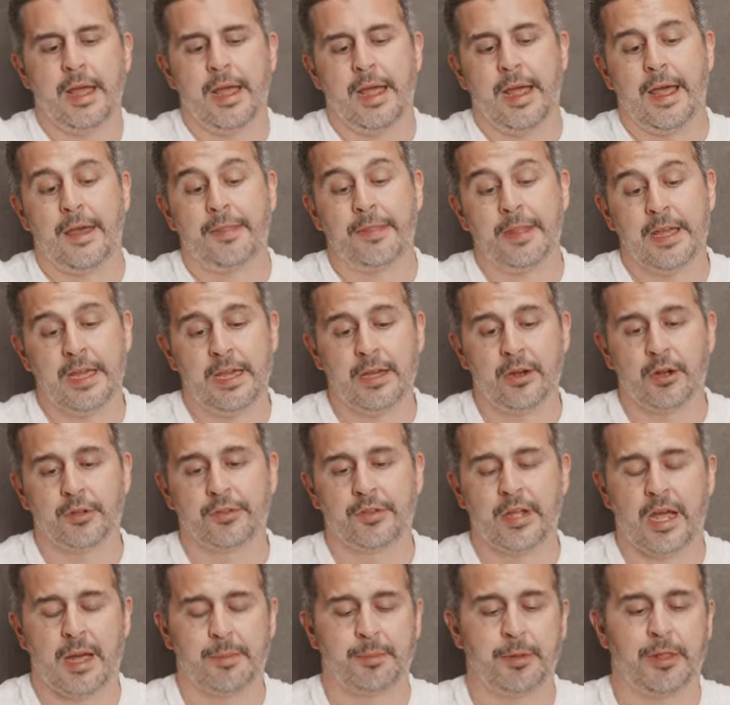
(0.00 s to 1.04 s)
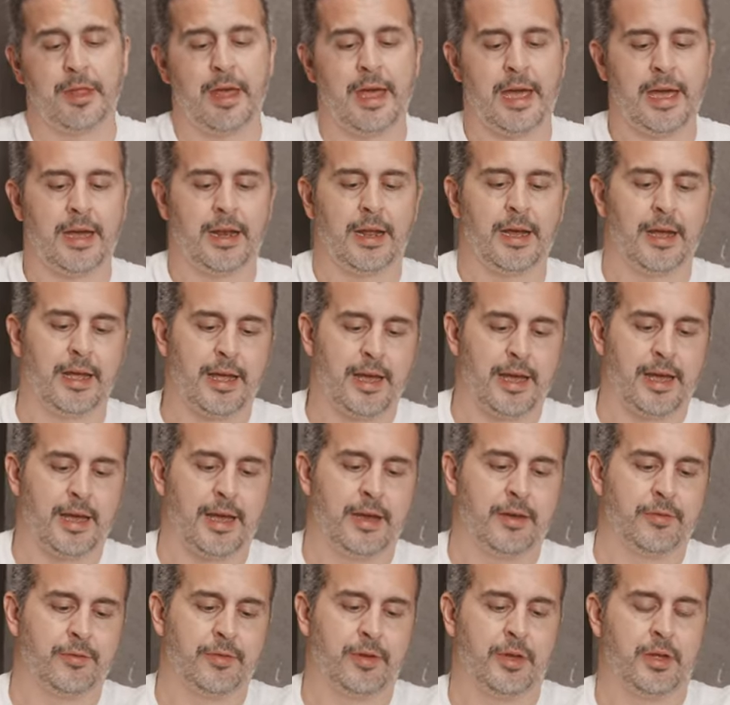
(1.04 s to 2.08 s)
And then on top of that, I
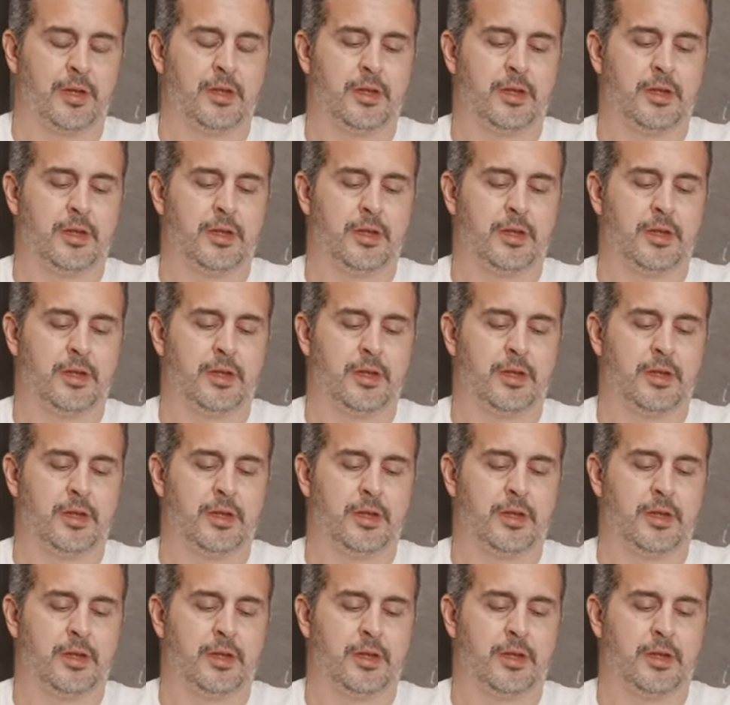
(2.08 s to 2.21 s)
have